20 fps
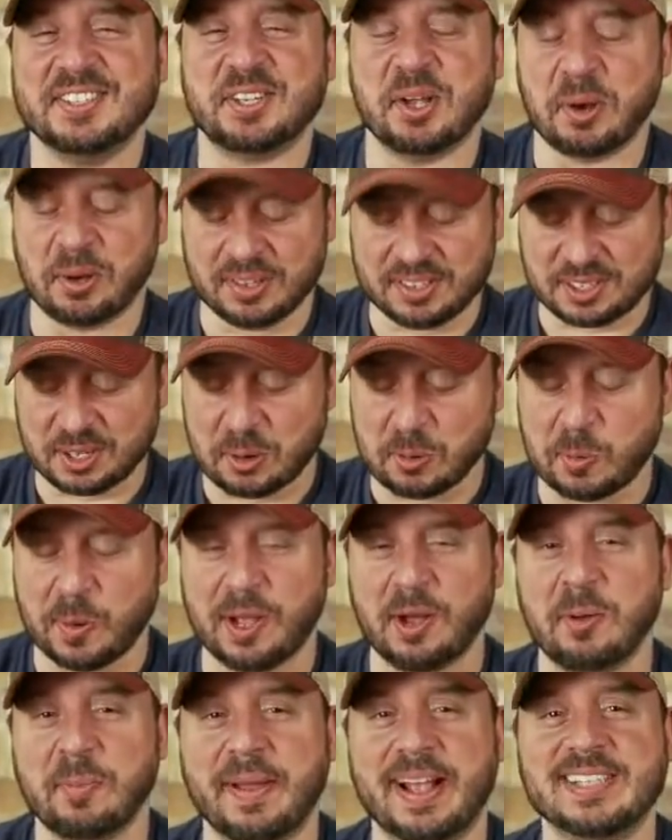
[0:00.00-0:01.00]
so, so
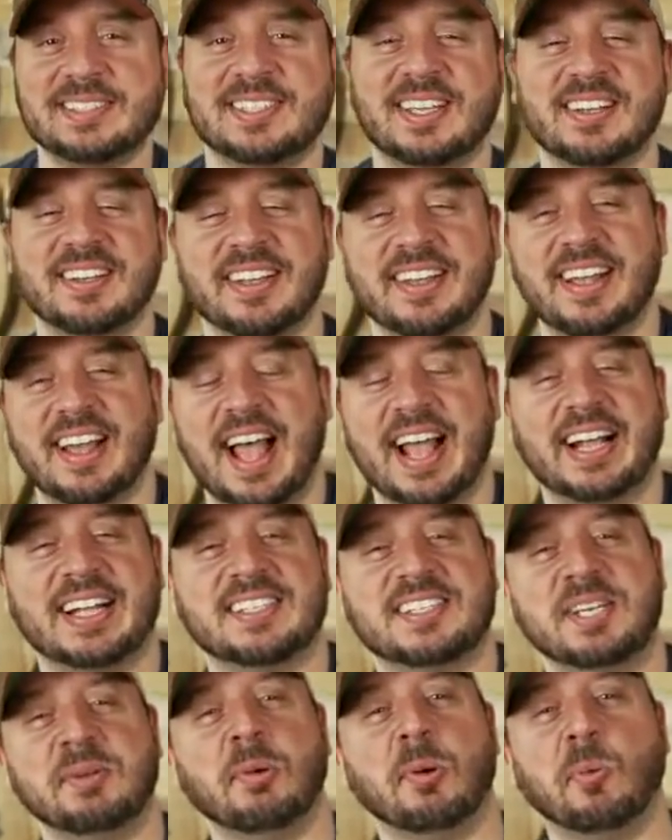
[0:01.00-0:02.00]
Will basically, I can
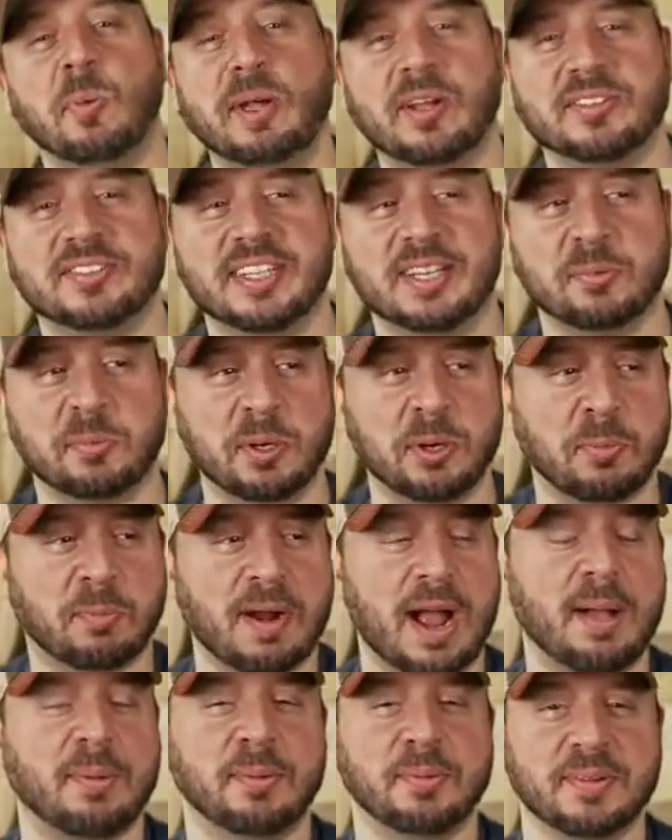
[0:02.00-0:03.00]
see what Will did. Will
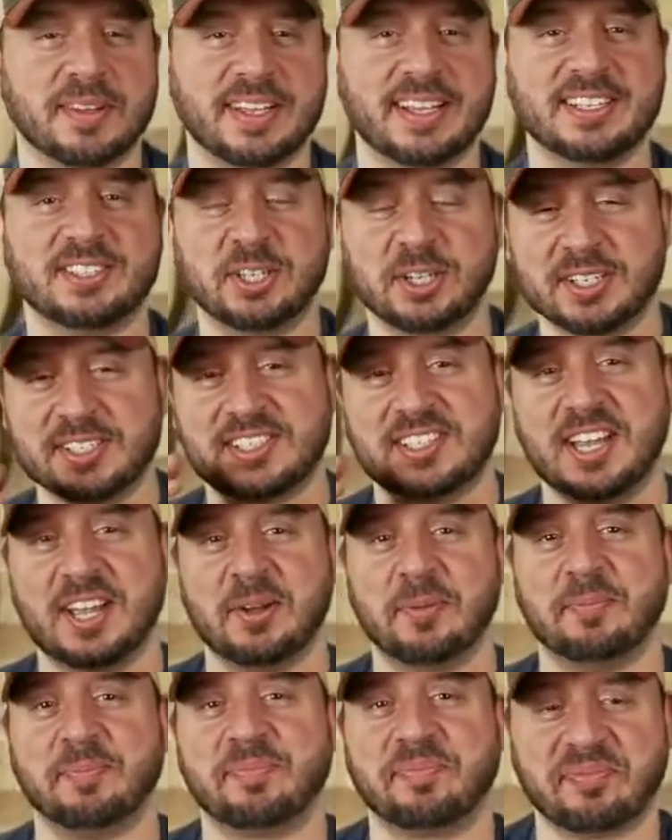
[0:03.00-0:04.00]
probably took a
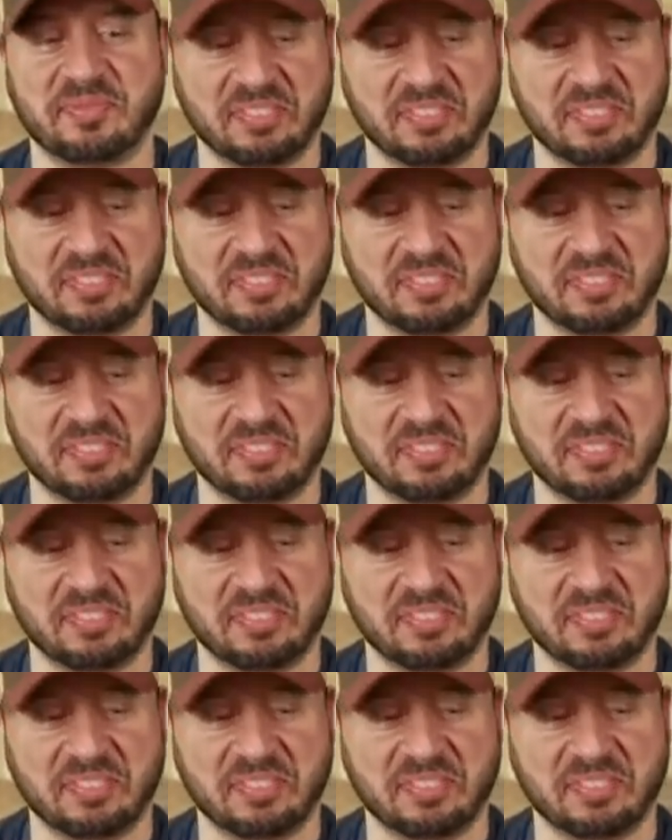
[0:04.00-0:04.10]
sip,